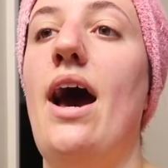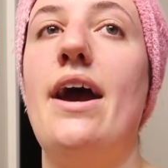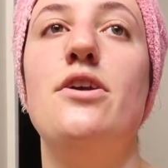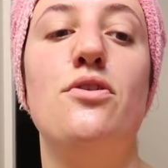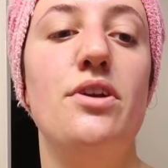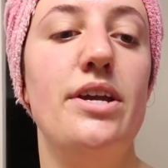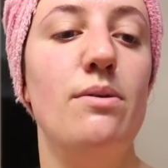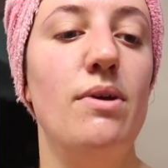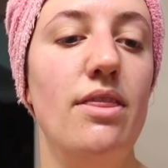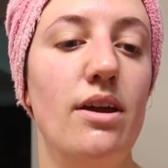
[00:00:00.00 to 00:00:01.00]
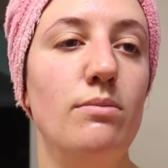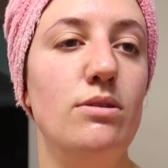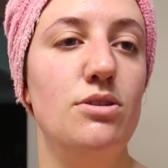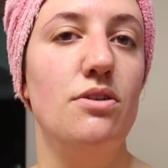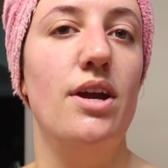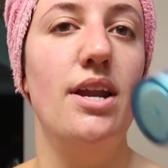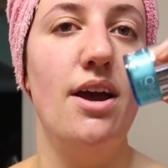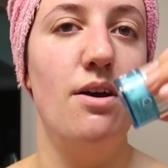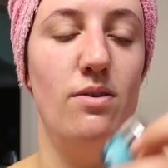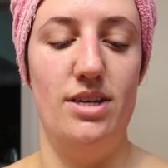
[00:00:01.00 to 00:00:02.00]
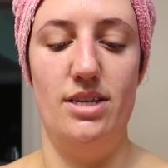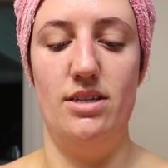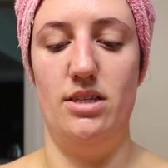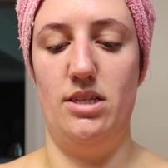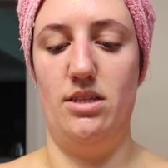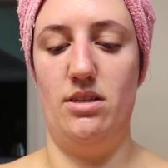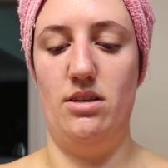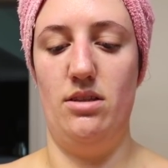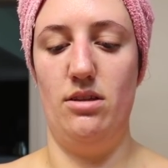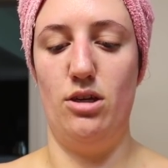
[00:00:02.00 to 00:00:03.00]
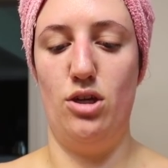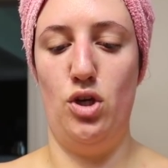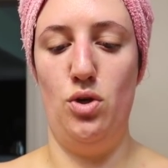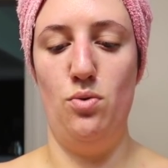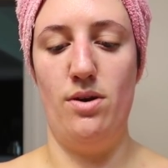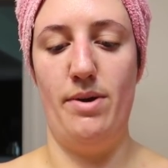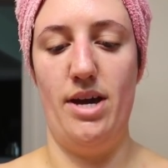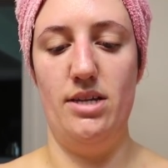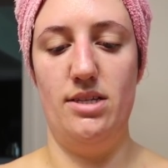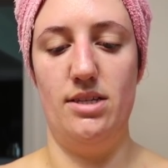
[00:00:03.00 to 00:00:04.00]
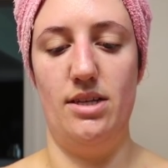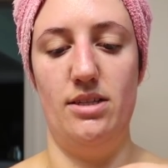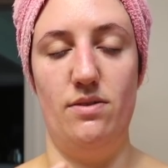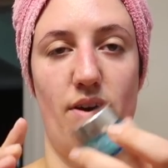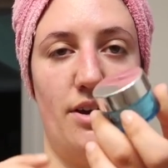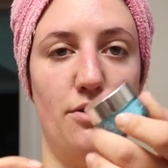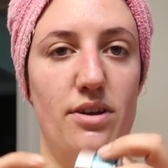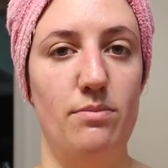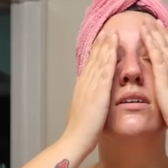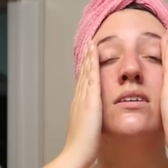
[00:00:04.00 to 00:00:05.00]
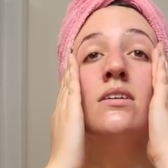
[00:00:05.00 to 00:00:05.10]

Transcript: the eye cream that I'm using right now is the QMS Intensive Eye Cream.